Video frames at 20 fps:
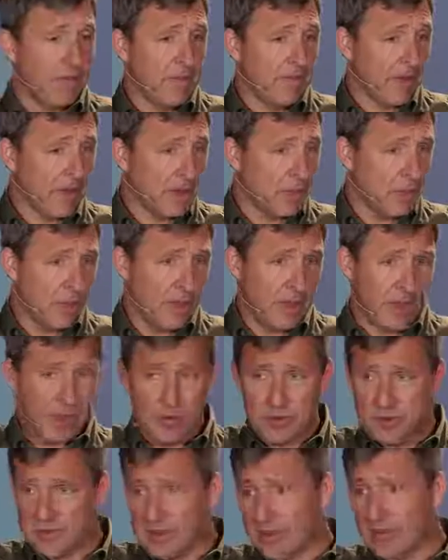In fact, one that
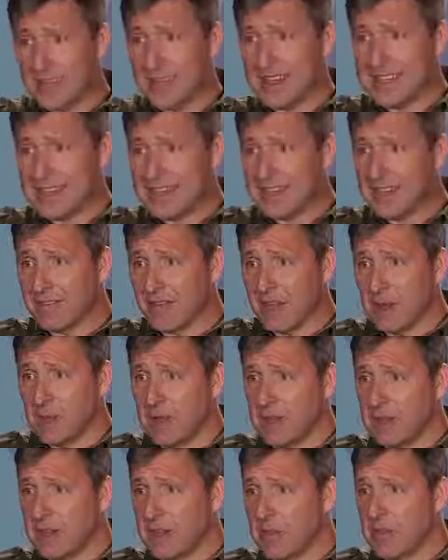you self-identify
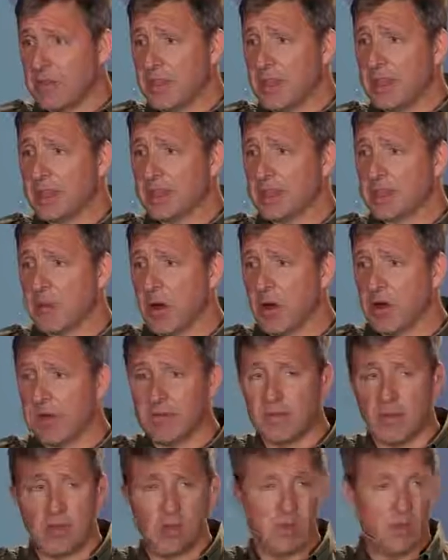with, and you think it's part
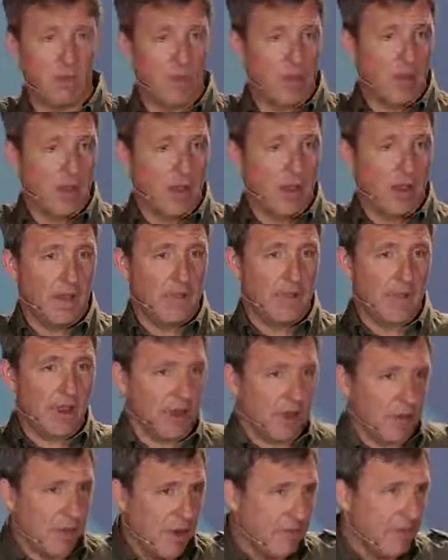of you. In
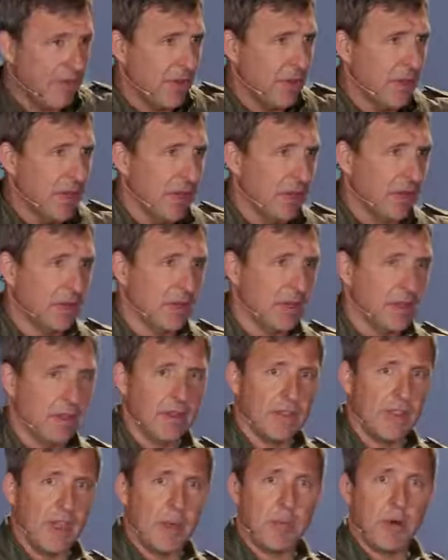fact, you might feel guilty
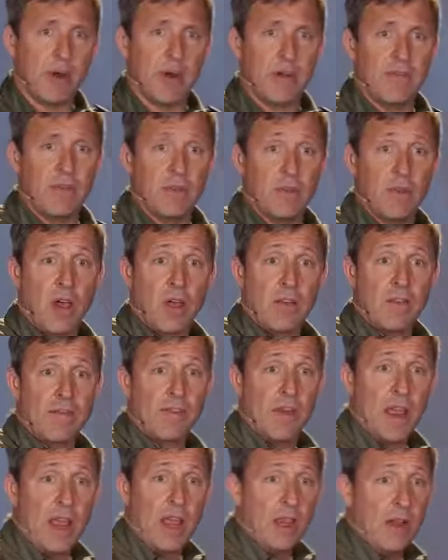that that part of you got
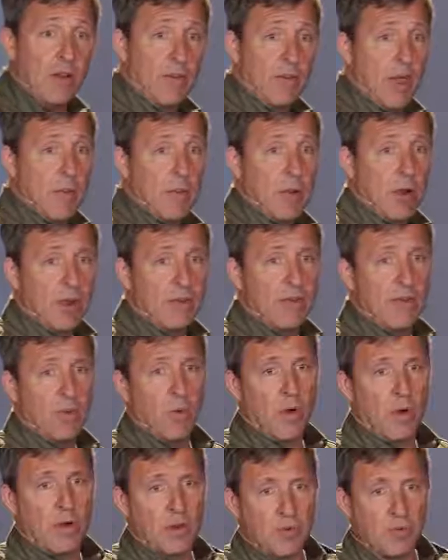afraid, or that part of you
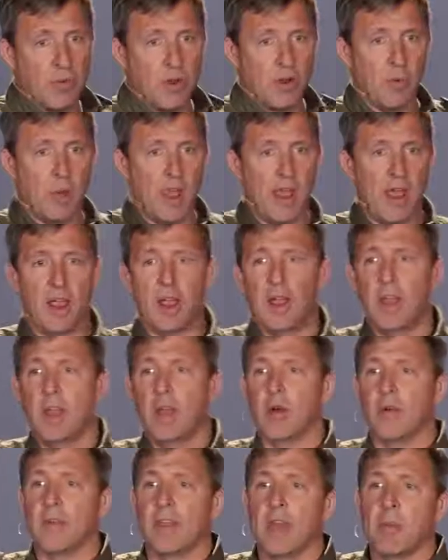wanted to run away,
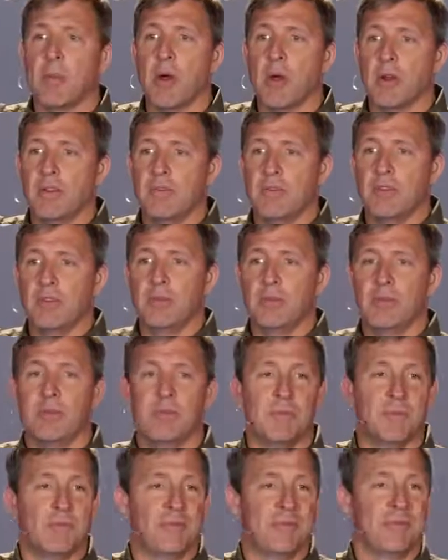or that part of you
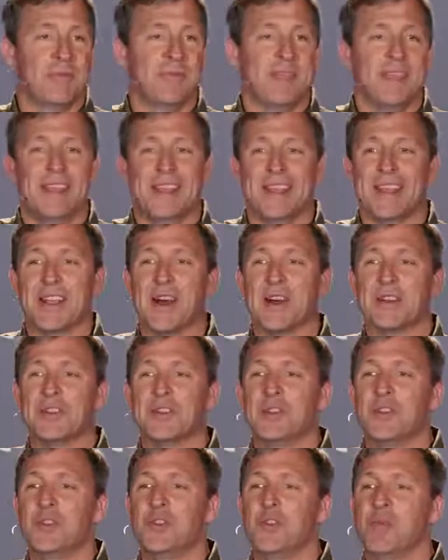
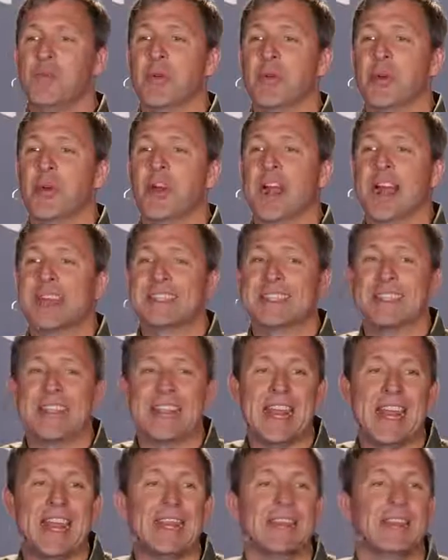caused you to
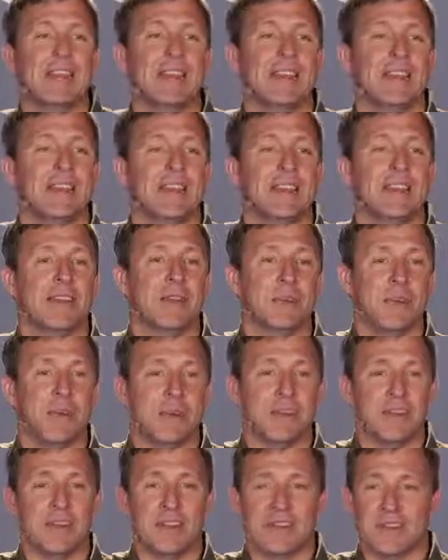procrastinate,
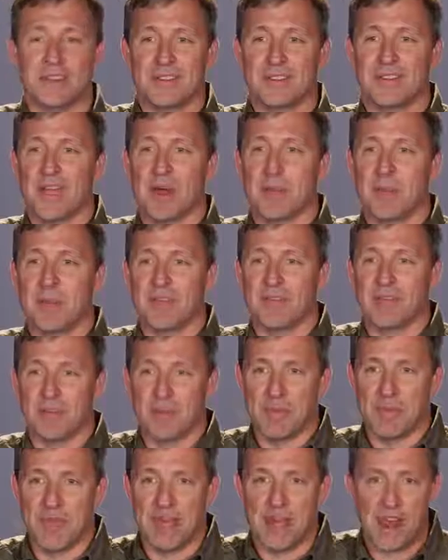which is coming
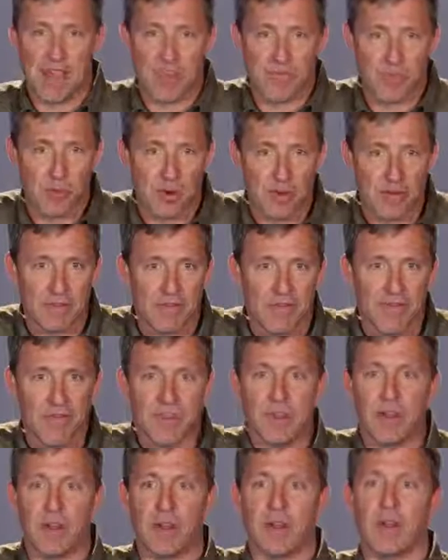from that F word,
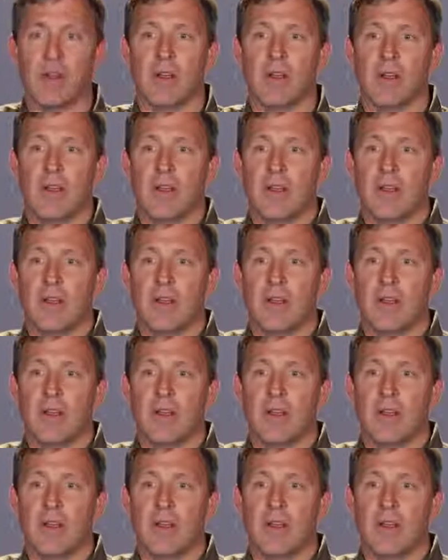fear.